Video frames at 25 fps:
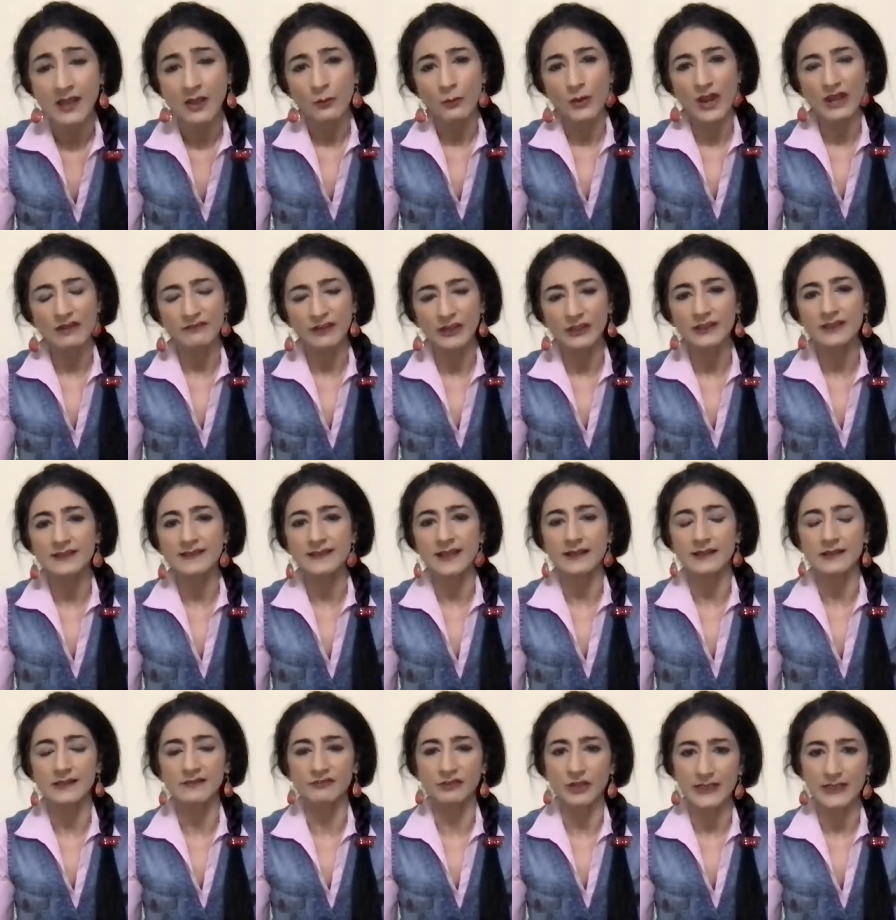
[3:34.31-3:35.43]
where various
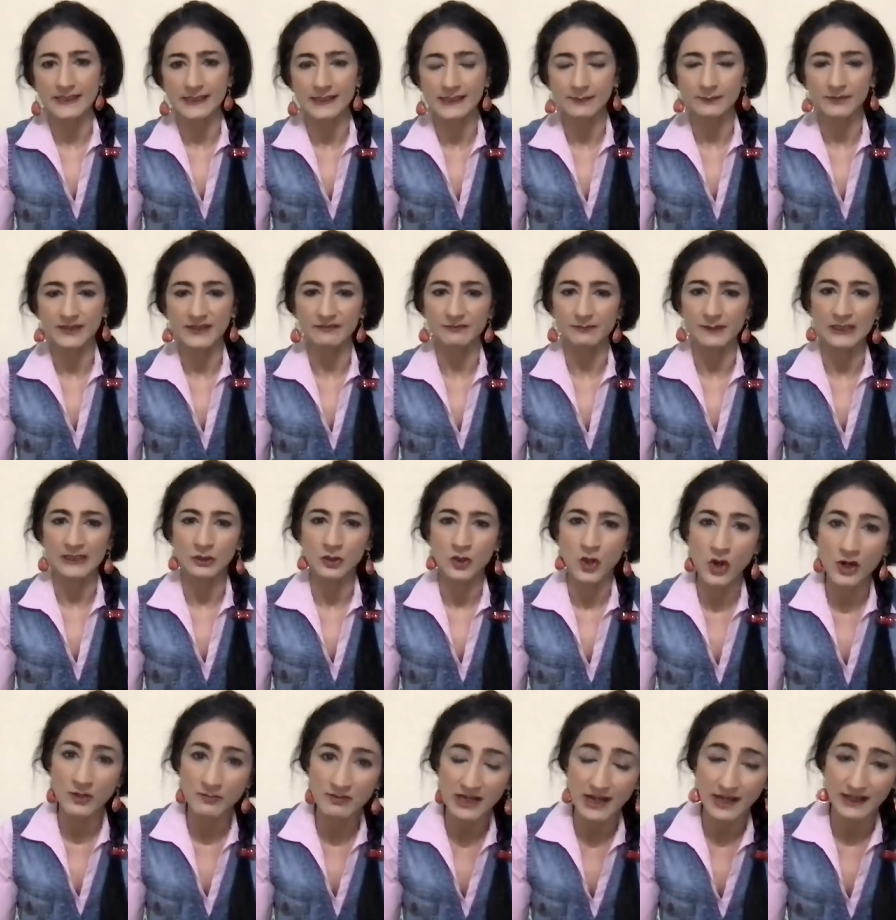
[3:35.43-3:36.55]
kinds of racisms have been
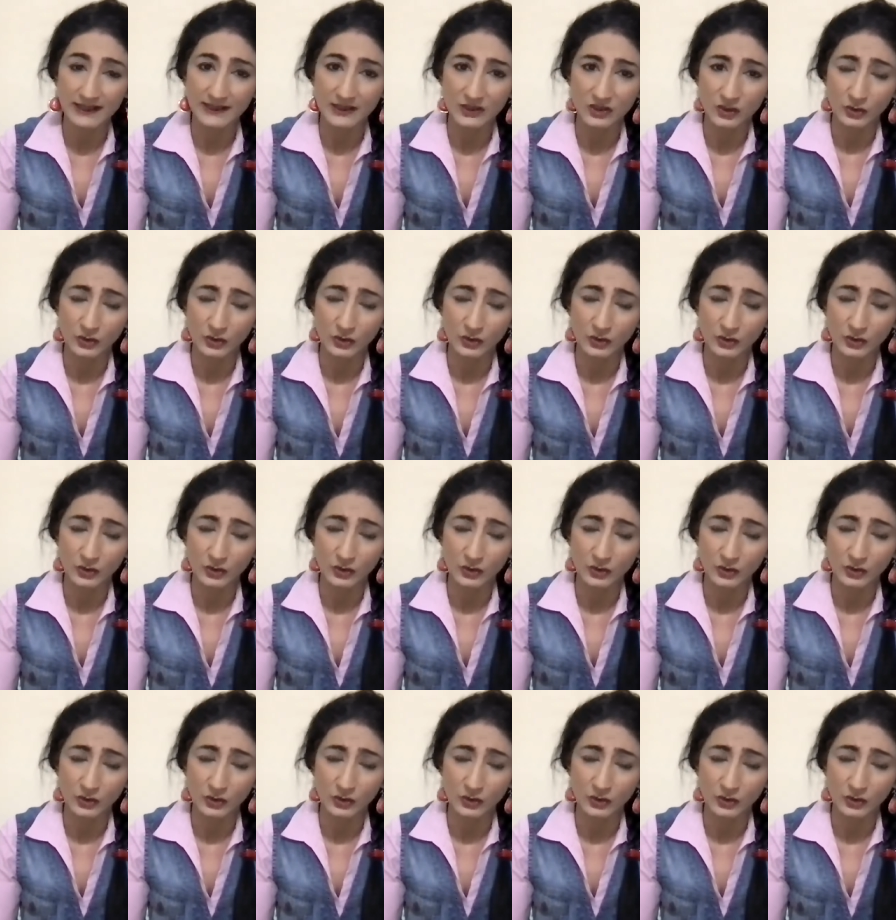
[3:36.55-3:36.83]
normalized,